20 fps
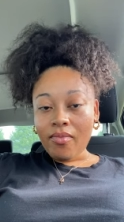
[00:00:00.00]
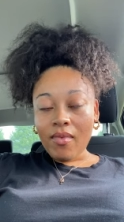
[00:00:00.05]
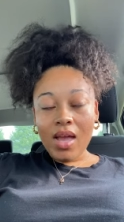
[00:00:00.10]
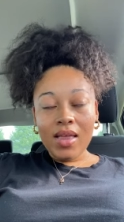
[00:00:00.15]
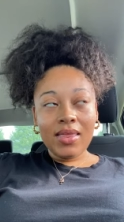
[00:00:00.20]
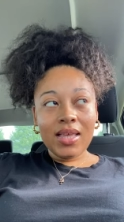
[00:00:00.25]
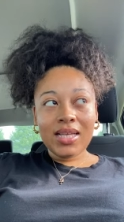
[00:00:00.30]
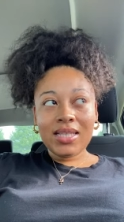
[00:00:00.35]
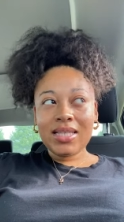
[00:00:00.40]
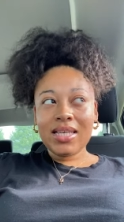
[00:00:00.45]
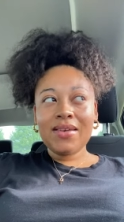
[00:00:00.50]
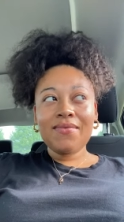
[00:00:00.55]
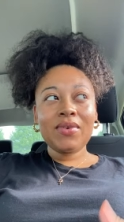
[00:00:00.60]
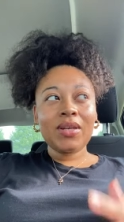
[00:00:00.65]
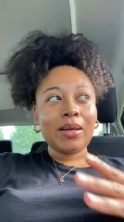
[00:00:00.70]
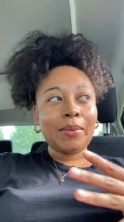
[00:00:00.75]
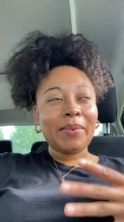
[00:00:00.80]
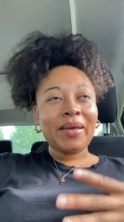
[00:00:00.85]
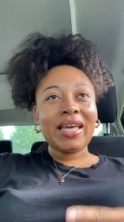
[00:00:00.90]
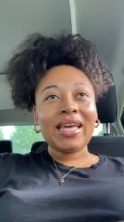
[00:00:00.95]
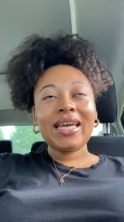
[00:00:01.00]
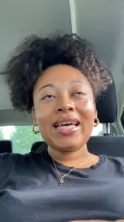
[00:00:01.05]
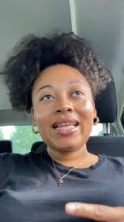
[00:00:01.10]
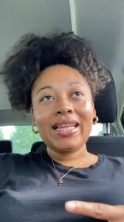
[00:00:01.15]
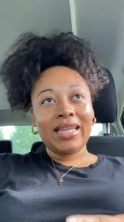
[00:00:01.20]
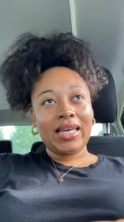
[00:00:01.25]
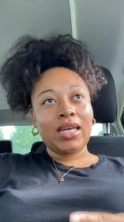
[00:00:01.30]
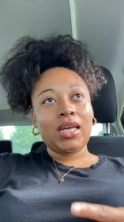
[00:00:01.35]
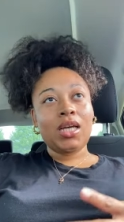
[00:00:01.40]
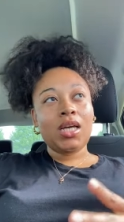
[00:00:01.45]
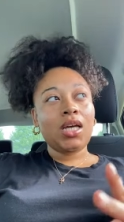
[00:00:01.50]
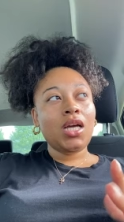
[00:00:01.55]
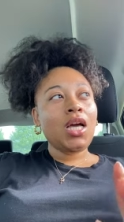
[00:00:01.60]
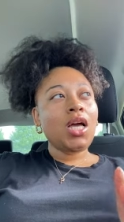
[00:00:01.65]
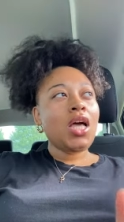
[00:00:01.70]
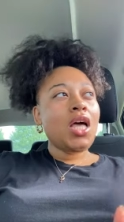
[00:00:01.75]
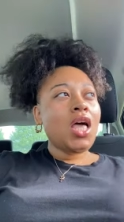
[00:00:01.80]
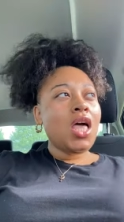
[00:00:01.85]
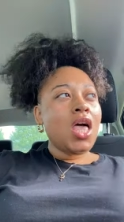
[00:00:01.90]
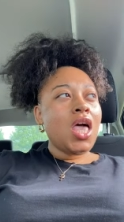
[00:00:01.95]
that's even appealing
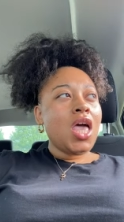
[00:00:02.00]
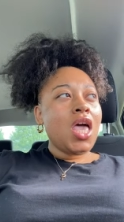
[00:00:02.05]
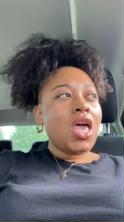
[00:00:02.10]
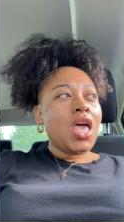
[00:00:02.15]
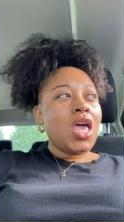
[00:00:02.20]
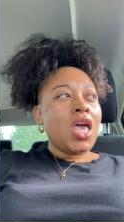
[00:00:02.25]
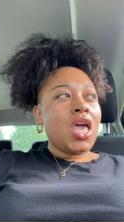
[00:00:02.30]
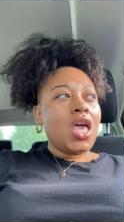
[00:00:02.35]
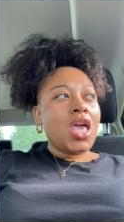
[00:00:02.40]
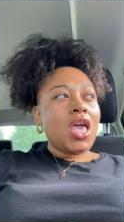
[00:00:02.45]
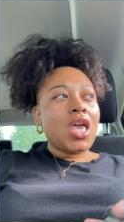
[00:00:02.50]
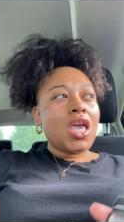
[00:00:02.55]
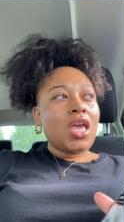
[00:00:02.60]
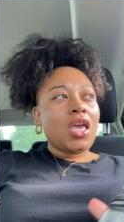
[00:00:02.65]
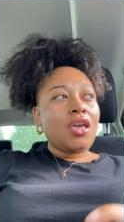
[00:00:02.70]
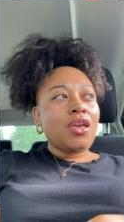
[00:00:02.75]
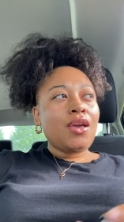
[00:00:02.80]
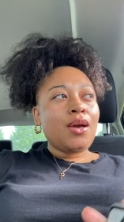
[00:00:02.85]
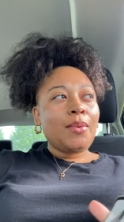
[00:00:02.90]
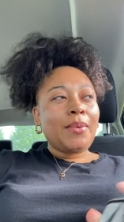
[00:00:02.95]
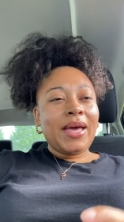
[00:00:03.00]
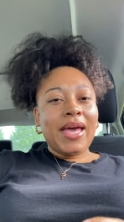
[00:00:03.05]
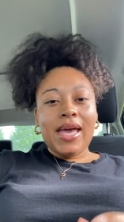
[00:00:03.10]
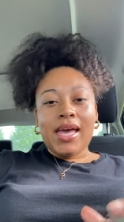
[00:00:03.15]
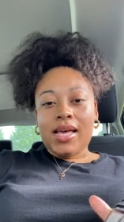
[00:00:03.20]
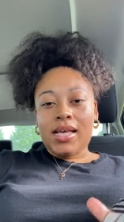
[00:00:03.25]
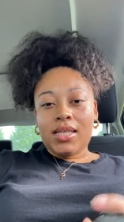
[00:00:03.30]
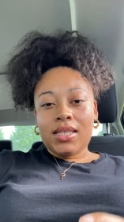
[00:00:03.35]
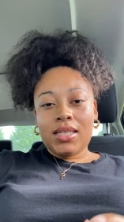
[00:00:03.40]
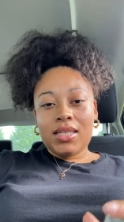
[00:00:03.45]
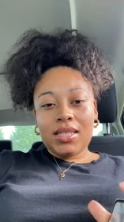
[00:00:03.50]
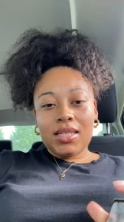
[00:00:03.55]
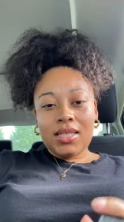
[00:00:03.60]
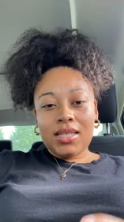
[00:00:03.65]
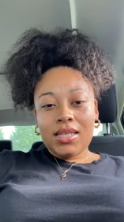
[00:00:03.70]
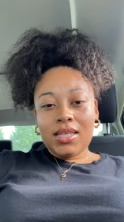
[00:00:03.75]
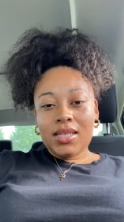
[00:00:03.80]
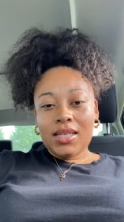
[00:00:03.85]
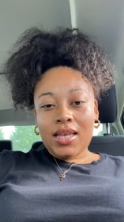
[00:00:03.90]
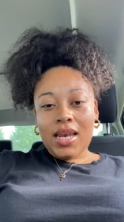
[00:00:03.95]
in your
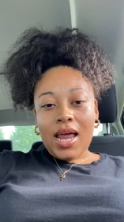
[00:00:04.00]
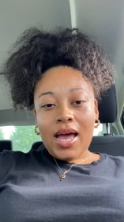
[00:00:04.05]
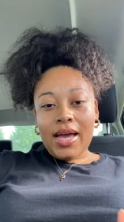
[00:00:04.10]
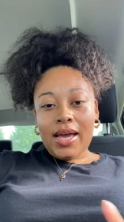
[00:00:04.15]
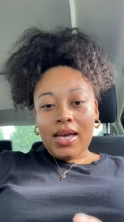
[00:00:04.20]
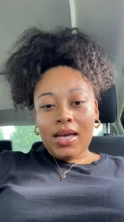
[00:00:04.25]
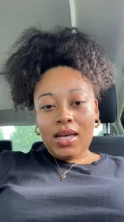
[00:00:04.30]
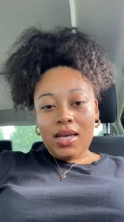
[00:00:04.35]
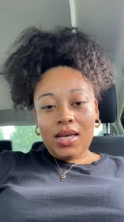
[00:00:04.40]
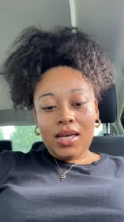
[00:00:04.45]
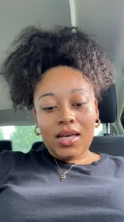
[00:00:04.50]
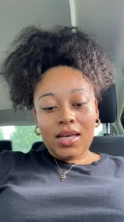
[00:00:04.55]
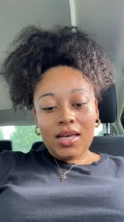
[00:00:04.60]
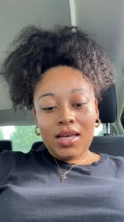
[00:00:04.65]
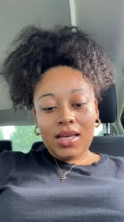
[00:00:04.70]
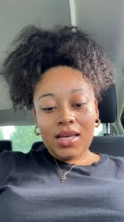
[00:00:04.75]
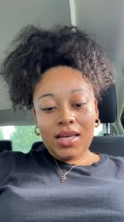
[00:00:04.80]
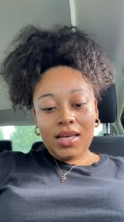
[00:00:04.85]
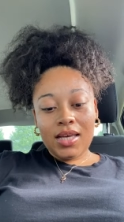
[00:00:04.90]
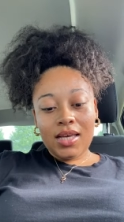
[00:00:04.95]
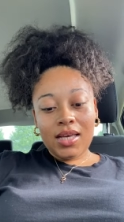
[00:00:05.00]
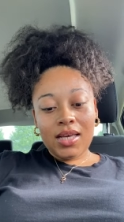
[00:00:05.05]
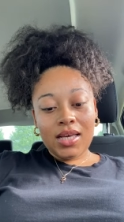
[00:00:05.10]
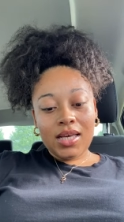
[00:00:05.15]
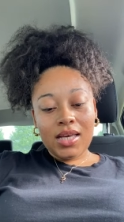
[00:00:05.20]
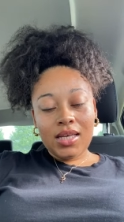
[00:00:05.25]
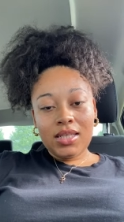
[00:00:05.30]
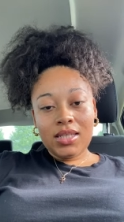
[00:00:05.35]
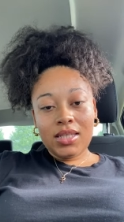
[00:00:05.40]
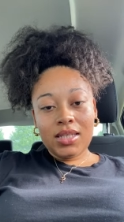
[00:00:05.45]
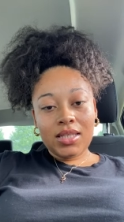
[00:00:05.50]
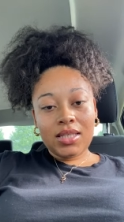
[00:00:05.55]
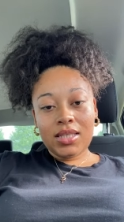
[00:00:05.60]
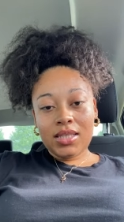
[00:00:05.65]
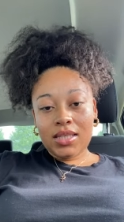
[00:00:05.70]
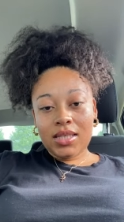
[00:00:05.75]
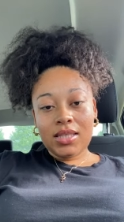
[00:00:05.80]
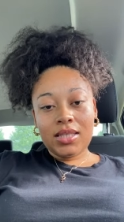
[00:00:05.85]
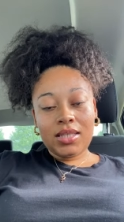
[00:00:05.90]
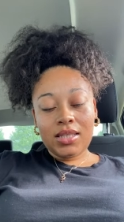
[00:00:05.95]
past like it's just
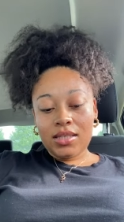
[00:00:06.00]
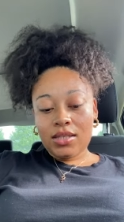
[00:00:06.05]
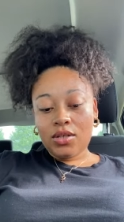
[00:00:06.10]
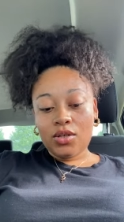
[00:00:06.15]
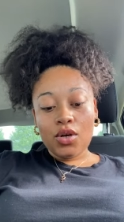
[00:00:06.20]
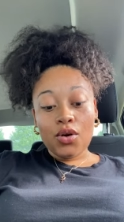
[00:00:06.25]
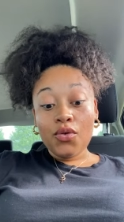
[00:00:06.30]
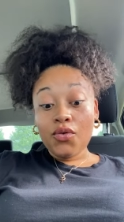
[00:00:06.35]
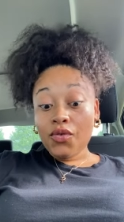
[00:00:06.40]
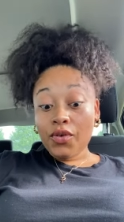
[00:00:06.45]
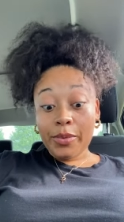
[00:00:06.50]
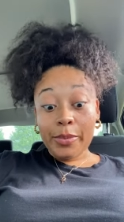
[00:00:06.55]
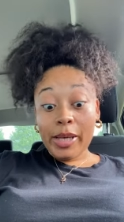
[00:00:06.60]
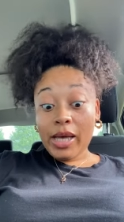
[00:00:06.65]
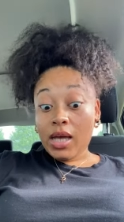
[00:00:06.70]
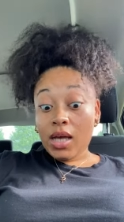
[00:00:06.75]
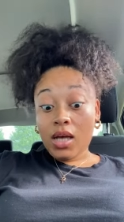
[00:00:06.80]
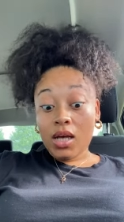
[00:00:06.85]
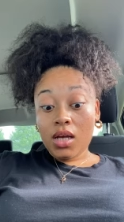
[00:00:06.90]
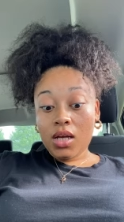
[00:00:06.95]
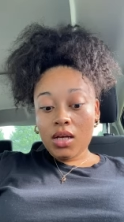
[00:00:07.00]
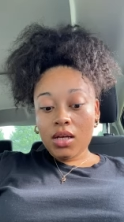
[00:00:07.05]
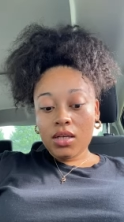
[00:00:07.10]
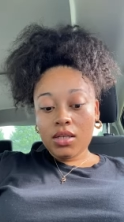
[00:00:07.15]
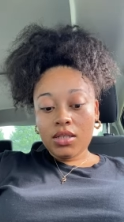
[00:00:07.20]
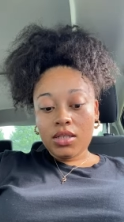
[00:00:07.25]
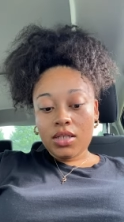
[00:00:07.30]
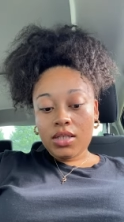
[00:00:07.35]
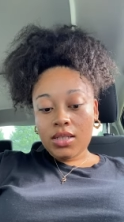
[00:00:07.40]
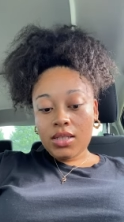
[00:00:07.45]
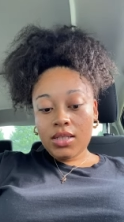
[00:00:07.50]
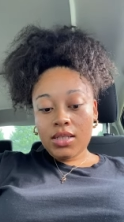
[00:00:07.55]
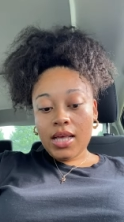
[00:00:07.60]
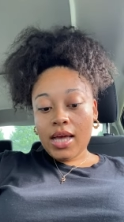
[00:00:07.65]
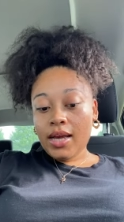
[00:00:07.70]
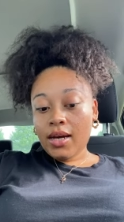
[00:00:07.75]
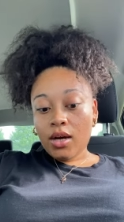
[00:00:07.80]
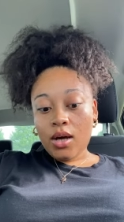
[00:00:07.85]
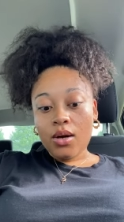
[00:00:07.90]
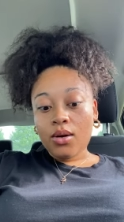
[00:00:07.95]
it's just no for me just
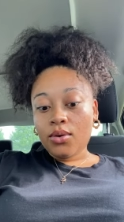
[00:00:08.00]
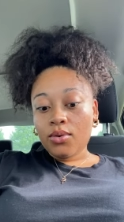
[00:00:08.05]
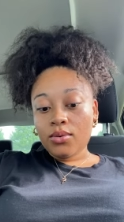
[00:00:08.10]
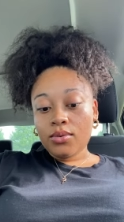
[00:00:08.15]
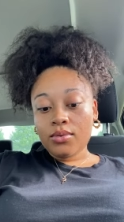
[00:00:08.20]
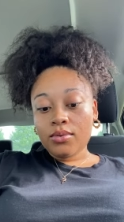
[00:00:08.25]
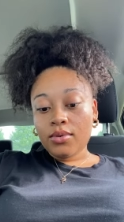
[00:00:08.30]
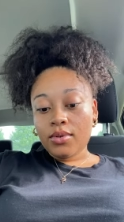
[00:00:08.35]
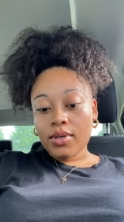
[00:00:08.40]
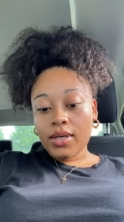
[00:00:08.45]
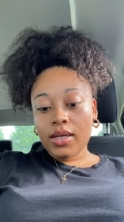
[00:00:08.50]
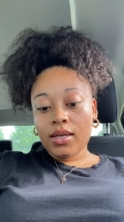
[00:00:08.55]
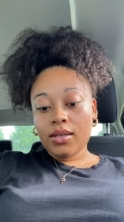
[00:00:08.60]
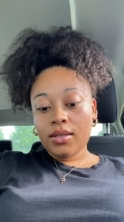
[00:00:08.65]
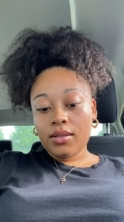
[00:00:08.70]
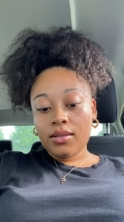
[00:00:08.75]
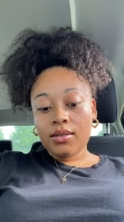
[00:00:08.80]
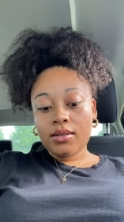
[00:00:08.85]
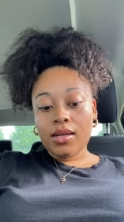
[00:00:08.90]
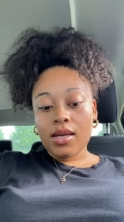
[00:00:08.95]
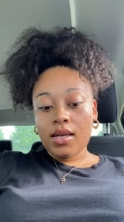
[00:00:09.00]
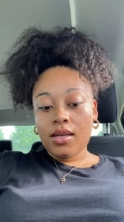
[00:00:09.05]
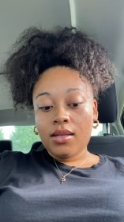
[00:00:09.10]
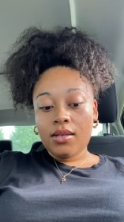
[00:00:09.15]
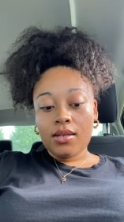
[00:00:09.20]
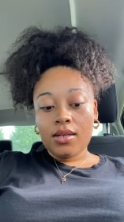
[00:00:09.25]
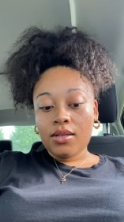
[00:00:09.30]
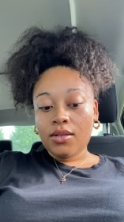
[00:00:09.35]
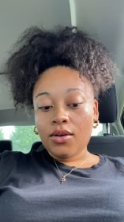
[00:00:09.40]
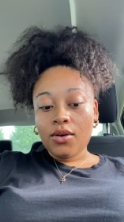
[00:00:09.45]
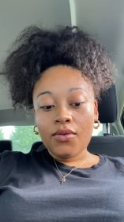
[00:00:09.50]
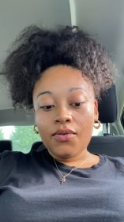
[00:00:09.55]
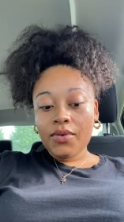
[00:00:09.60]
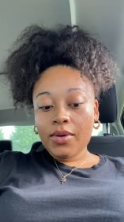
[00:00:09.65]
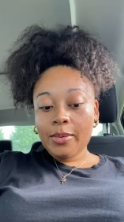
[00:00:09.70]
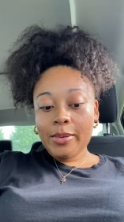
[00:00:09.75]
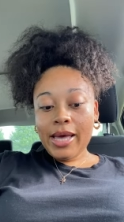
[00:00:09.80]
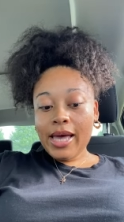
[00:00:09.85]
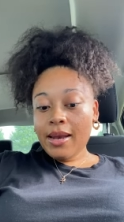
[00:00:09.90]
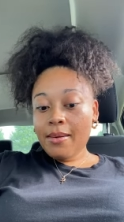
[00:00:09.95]
say no okay and and don't
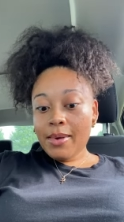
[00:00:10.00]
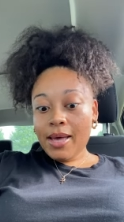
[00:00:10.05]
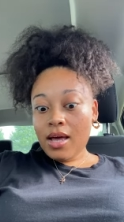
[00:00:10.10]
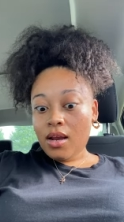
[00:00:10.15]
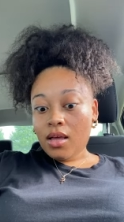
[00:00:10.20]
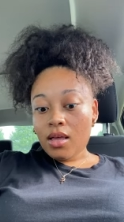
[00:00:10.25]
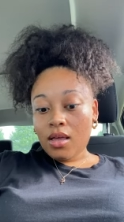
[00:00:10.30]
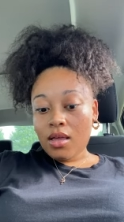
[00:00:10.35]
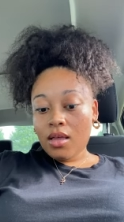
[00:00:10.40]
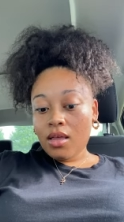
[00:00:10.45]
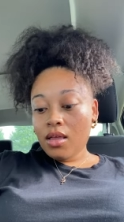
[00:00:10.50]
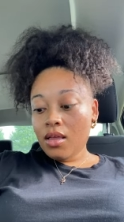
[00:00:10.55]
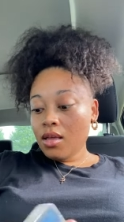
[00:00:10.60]
feel bad about it